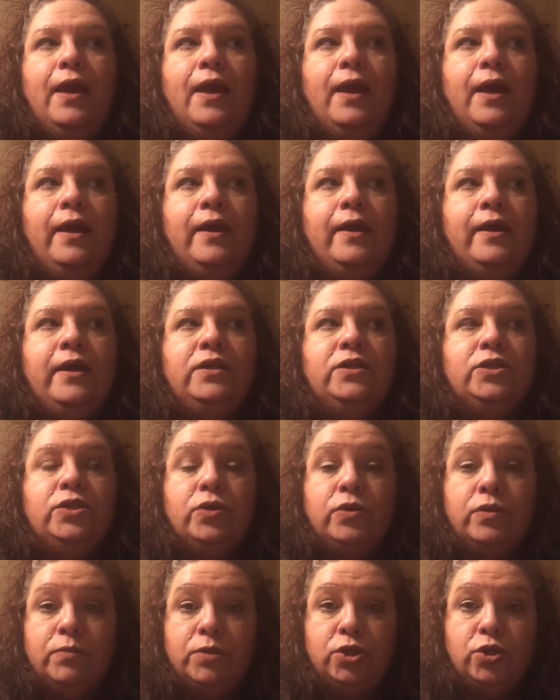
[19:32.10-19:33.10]
And
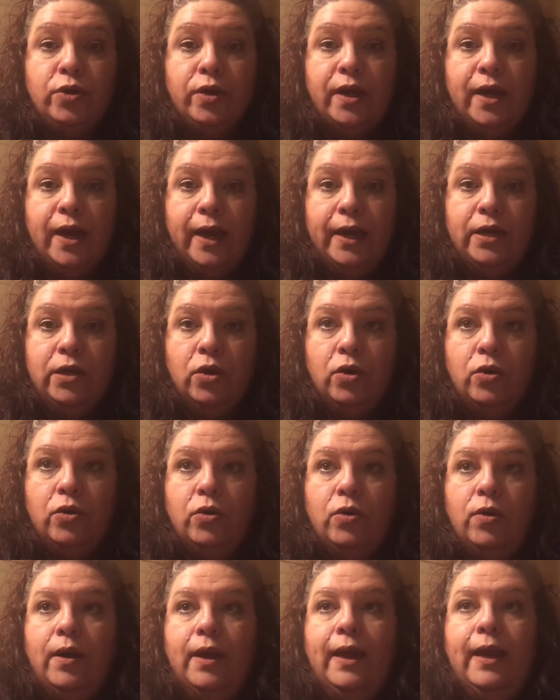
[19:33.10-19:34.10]
so the majority I
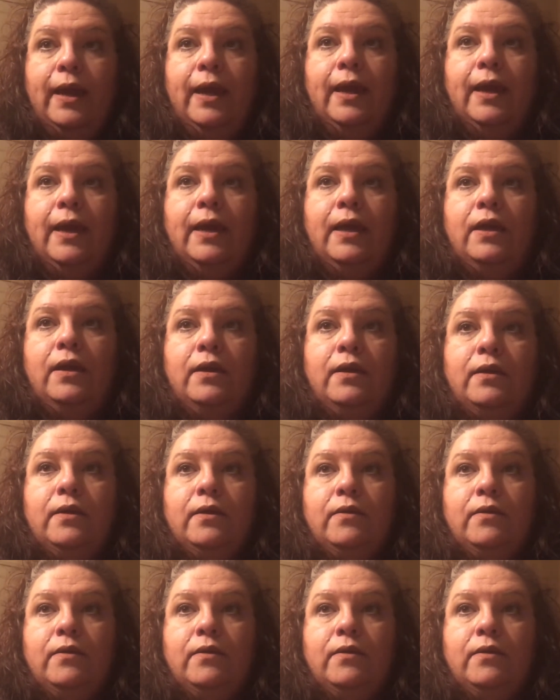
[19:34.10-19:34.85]
know and